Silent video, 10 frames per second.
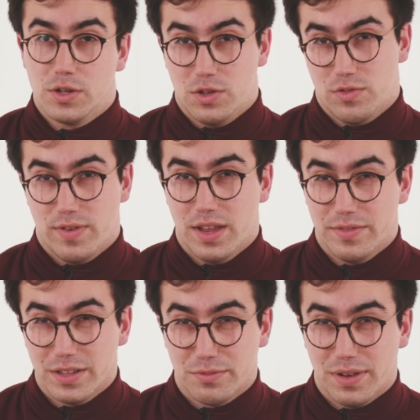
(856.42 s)
not a huge fan of
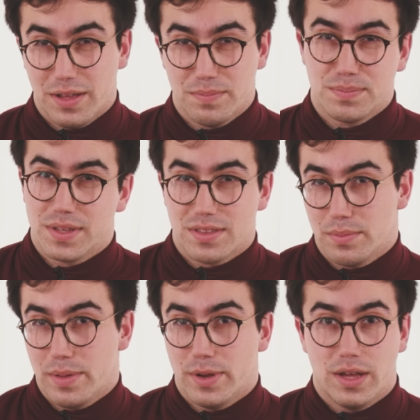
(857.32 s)
elderflower, but some
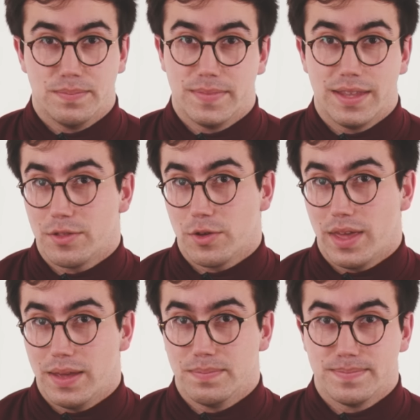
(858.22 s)
people are, and that's
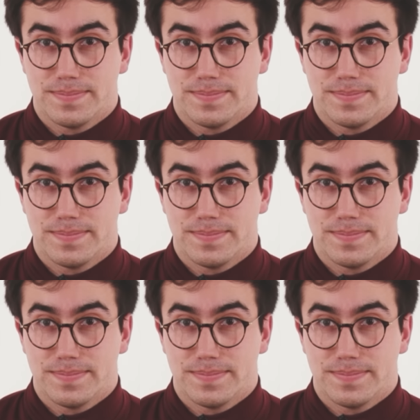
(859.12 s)
okay.